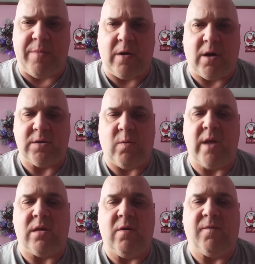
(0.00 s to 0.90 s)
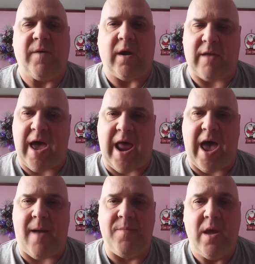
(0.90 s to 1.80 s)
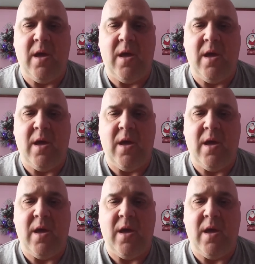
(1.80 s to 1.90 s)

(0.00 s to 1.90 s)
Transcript: because once you figure that out,